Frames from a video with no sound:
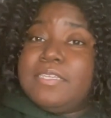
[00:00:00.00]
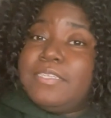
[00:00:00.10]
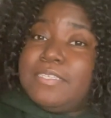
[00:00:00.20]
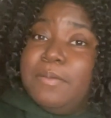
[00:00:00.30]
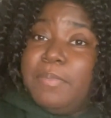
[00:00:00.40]

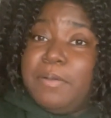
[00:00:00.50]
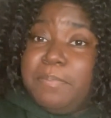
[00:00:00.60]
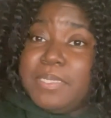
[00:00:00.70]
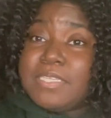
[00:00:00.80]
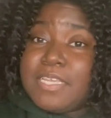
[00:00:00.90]
some
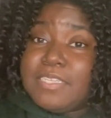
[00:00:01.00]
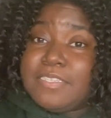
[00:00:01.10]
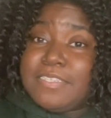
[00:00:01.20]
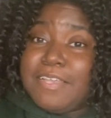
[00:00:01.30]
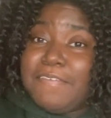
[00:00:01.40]

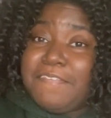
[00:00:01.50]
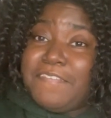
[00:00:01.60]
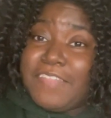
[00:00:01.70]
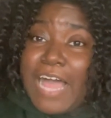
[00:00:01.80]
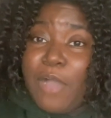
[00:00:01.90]
hibiscus
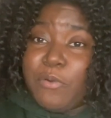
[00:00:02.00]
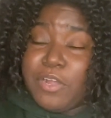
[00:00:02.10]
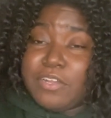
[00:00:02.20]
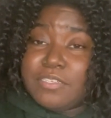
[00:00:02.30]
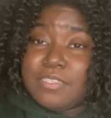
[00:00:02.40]

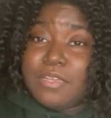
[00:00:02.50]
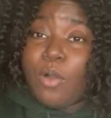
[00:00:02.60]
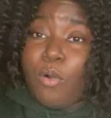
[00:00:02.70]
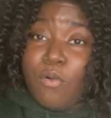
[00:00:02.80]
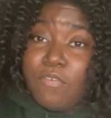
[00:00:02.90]
flowers,
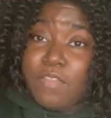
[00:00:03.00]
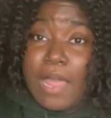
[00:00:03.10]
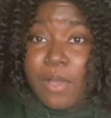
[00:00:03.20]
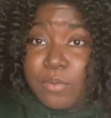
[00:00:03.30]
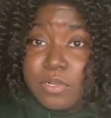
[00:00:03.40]
whole
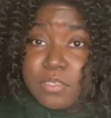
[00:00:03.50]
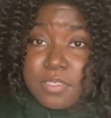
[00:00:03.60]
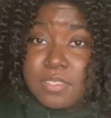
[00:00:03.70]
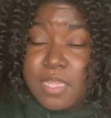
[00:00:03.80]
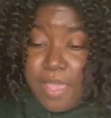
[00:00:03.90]

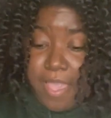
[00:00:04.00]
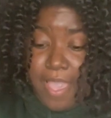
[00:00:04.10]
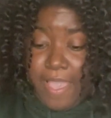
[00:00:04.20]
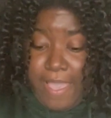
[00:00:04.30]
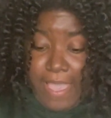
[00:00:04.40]
flowers,
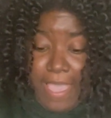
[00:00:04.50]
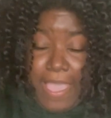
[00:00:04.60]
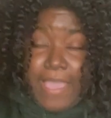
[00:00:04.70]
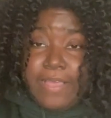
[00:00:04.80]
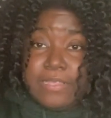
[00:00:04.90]

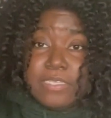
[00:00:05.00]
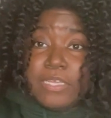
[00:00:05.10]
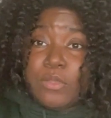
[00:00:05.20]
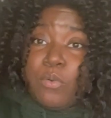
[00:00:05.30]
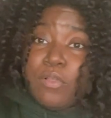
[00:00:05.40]
and
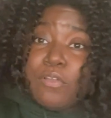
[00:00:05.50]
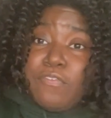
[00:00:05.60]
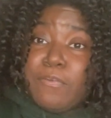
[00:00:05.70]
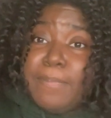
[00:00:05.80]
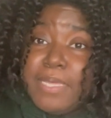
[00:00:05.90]
in order
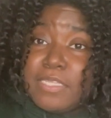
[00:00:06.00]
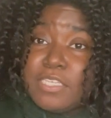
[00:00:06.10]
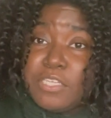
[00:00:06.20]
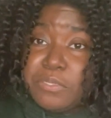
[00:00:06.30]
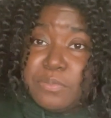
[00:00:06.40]
for me to
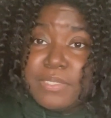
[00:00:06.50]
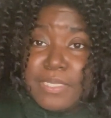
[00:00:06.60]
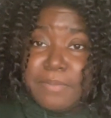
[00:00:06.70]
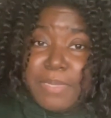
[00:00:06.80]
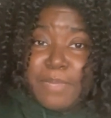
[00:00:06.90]
use
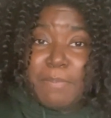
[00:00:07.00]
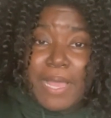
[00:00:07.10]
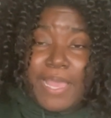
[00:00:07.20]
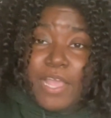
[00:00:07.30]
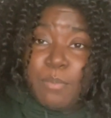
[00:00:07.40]
them in
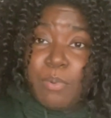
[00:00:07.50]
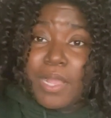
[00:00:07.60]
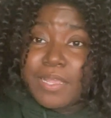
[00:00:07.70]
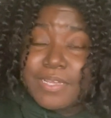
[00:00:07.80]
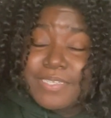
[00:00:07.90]
my hair
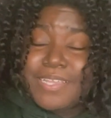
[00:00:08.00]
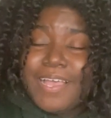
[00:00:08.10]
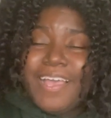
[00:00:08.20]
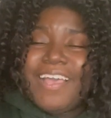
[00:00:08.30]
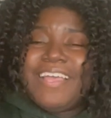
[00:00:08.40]
products,
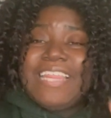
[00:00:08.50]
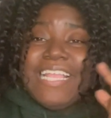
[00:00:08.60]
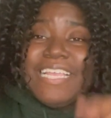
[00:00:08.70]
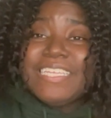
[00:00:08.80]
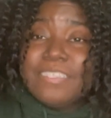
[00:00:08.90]
they
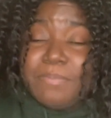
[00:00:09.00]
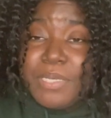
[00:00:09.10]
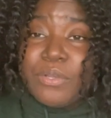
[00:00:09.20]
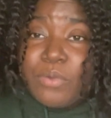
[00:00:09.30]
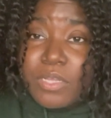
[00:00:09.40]
need to be
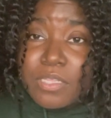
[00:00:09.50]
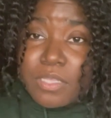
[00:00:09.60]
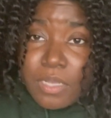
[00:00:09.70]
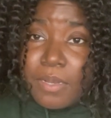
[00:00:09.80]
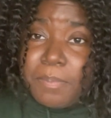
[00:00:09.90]
crushed
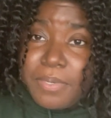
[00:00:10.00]
up.